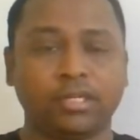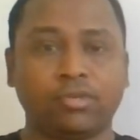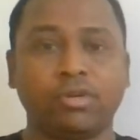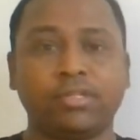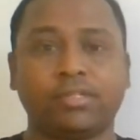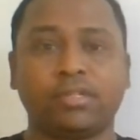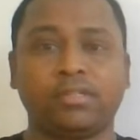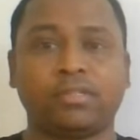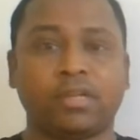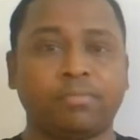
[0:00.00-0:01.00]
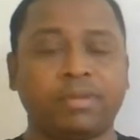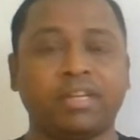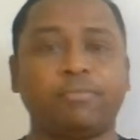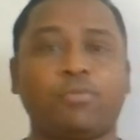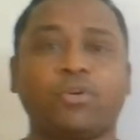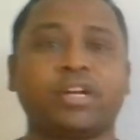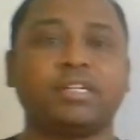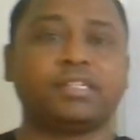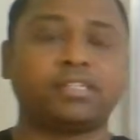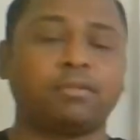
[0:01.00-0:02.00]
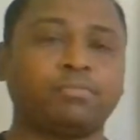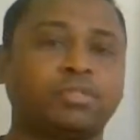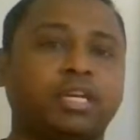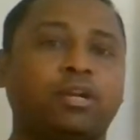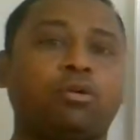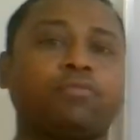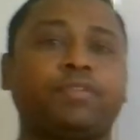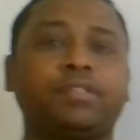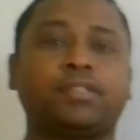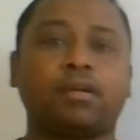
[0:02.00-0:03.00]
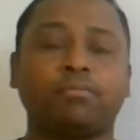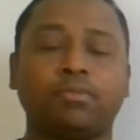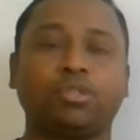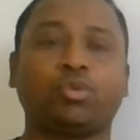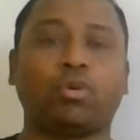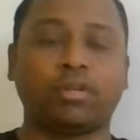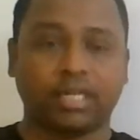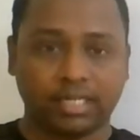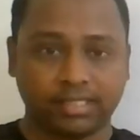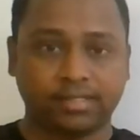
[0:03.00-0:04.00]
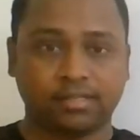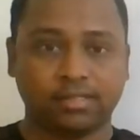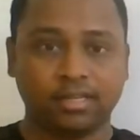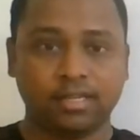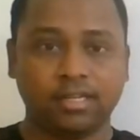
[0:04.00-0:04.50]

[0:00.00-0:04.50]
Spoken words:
to discuss some important sums along with some short tricks.